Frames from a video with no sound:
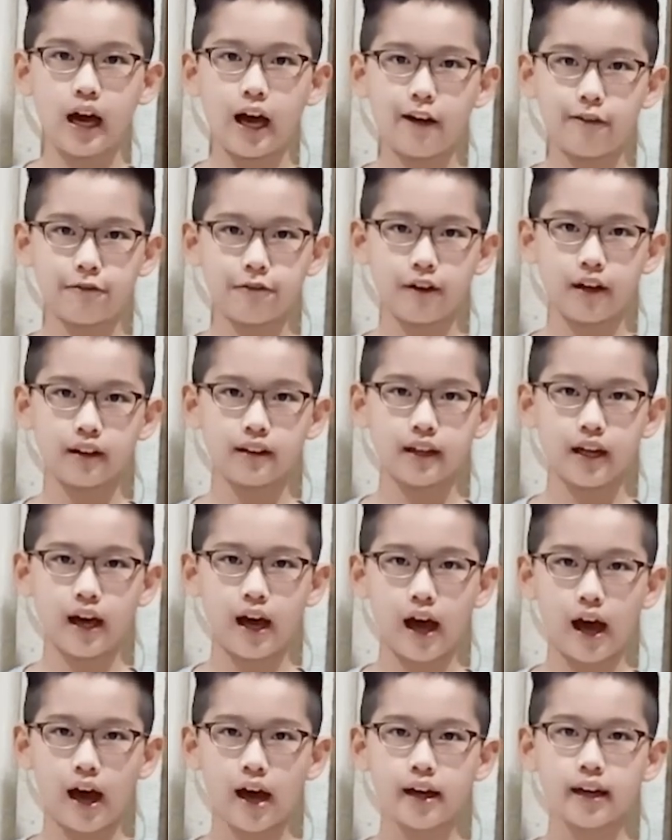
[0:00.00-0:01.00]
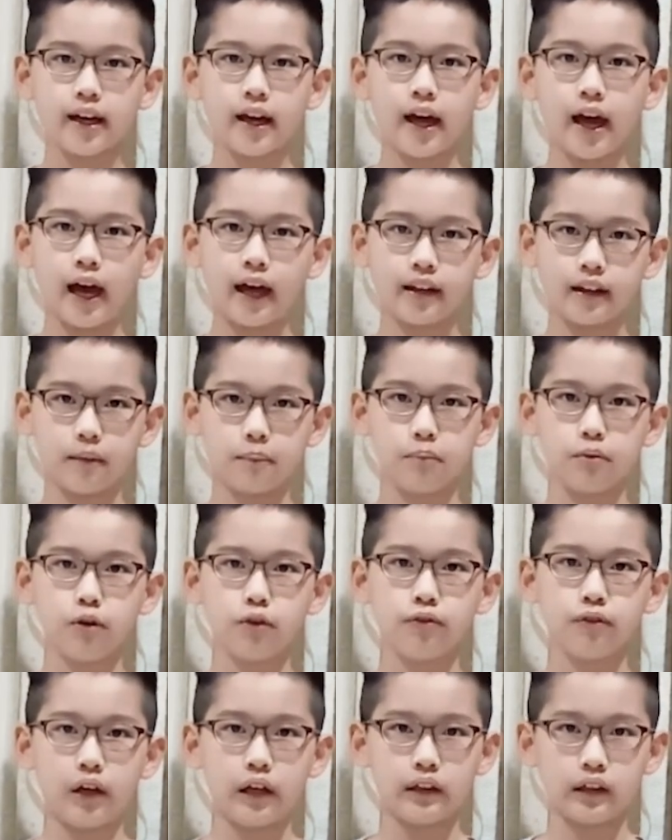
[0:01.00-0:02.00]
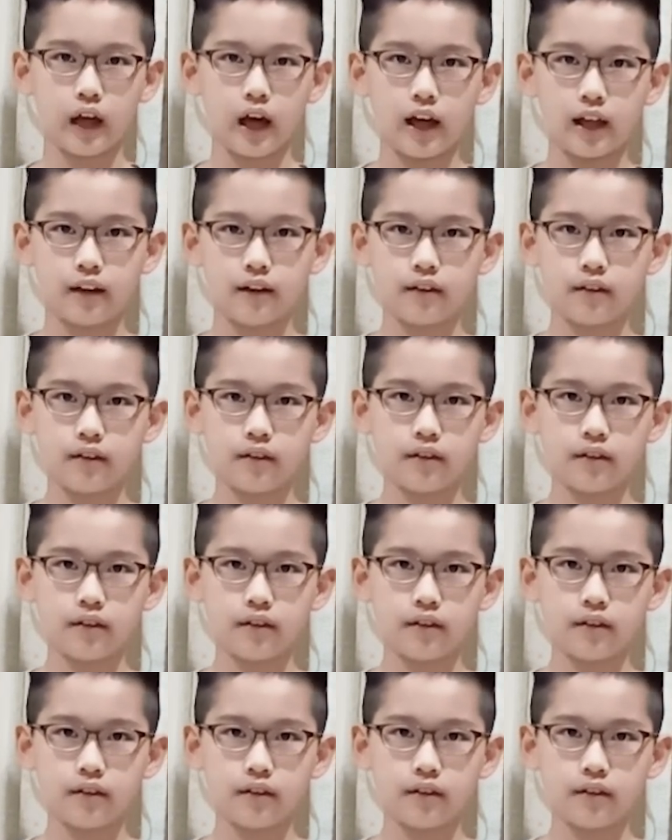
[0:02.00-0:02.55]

I felt that I had improved a lot.